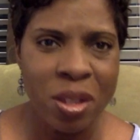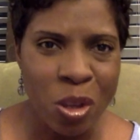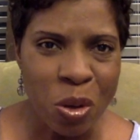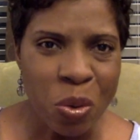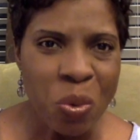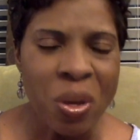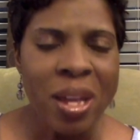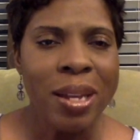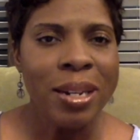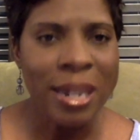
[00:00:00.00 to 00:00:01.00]
You
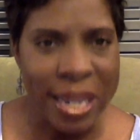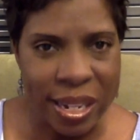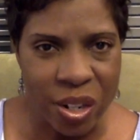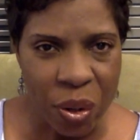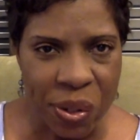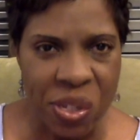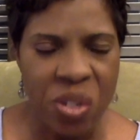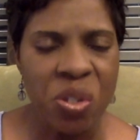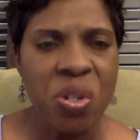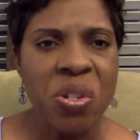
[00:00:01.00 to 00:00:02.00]
need your
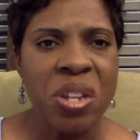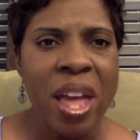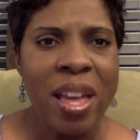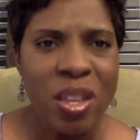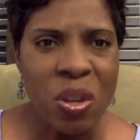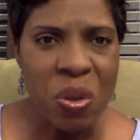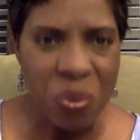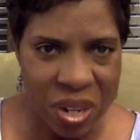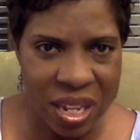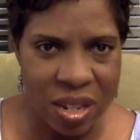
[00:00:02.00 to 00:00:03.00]
sisters. You
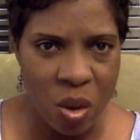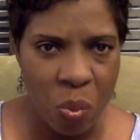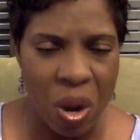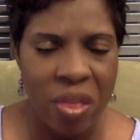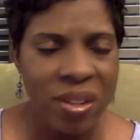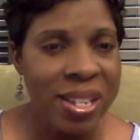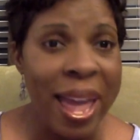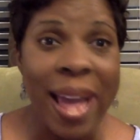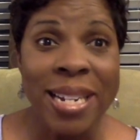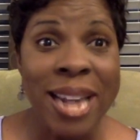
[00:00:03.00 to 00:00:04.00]
need your brothers.
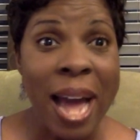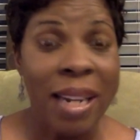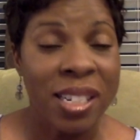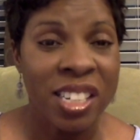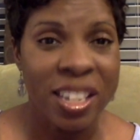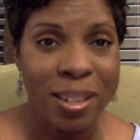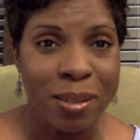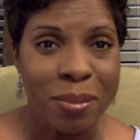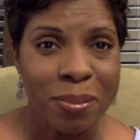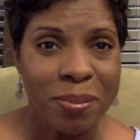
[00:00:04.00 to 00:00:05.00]
Acknowledge it.
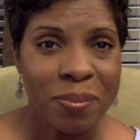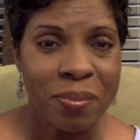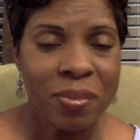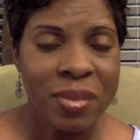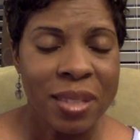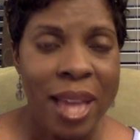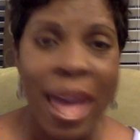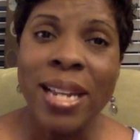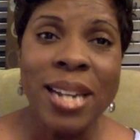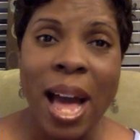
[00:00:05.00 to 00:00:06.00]

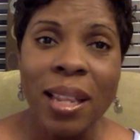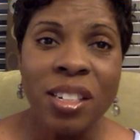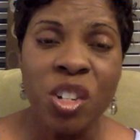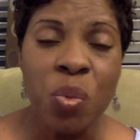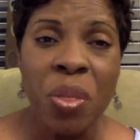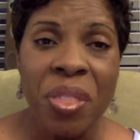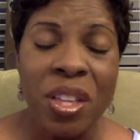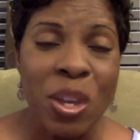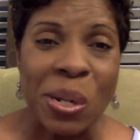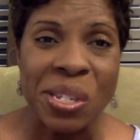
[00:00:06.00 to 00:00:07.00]
Acknowledge it
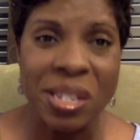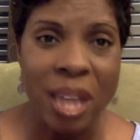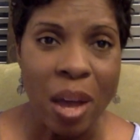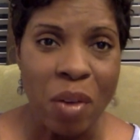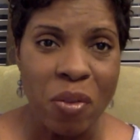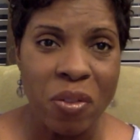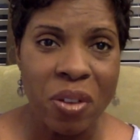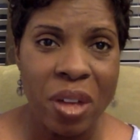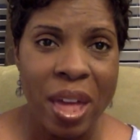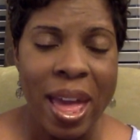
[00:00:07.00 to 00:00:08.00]
within yourself.
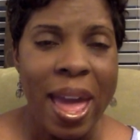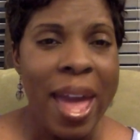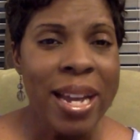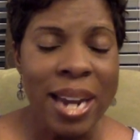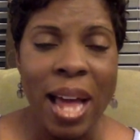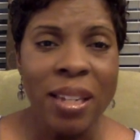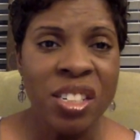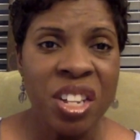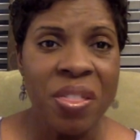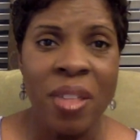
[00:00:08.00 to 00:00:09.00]

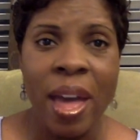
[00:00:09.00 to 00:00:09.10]
Acknowledge it